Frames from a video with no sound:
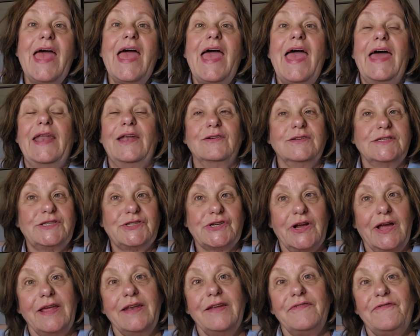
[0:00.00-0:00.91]
and I was
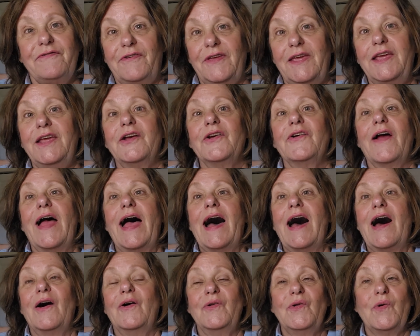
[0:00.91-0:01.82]
trying to figure
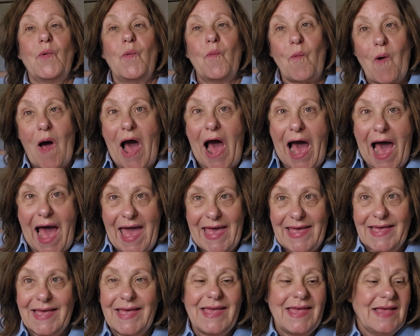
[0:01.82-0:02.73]
out
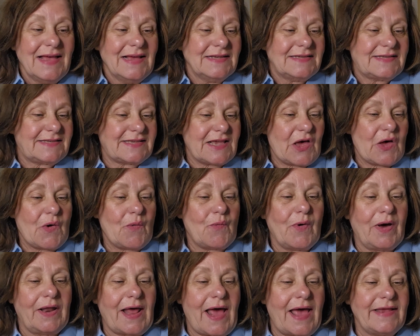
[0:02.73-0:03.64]
why. So
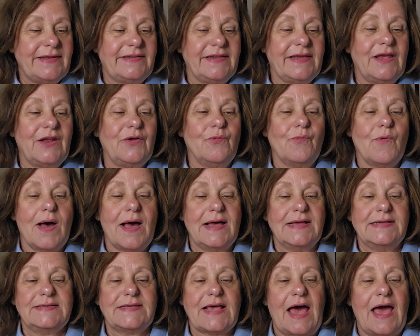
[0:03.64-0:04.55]
what I did
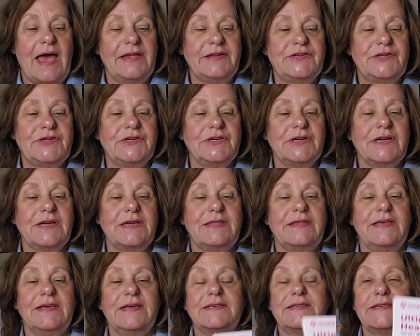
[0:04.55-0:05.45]
was I took
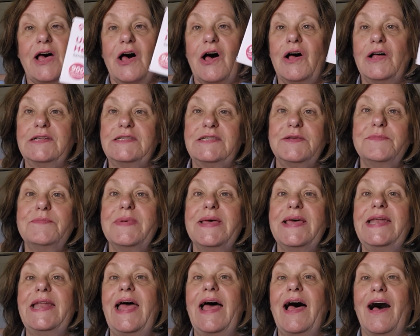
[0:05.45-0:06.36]
this
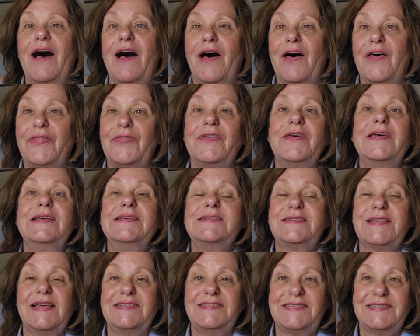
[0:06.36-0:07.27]
Ultimate Health
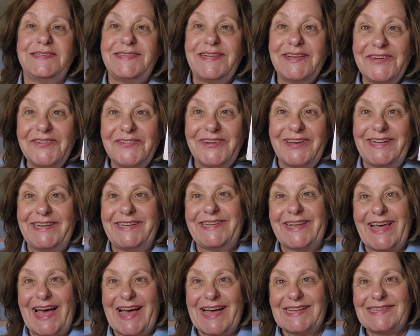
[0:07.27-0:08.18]
sensitivity
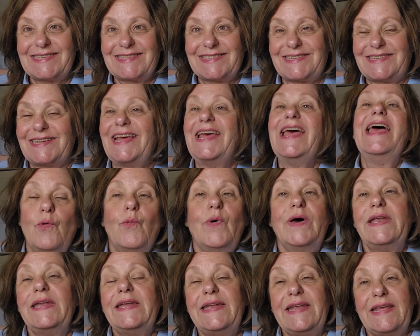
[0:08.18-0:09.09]
test.
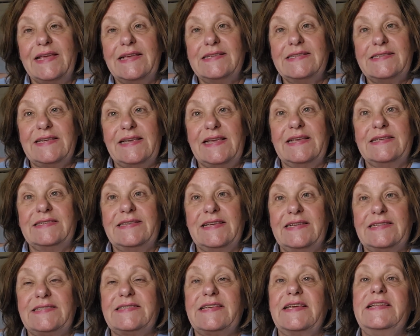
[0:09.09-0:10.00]
What it is
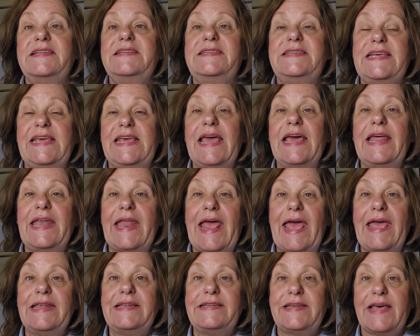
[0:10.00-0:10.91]
it's a
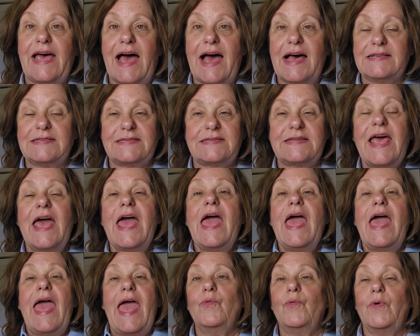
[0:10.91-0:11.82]
DNA
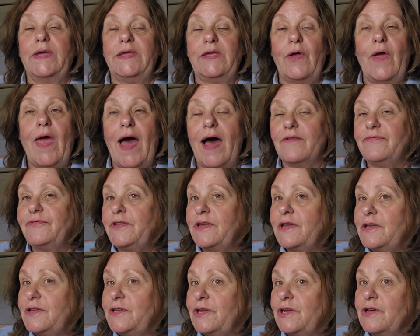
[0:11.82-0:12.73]
test. What you have
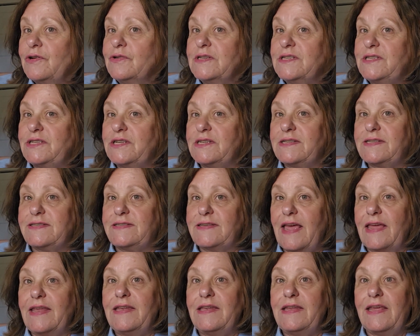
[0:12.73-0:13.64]
to do is just
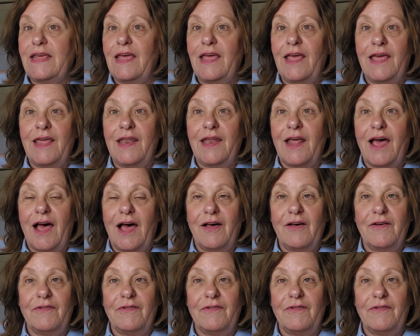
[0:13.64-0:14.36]
send in a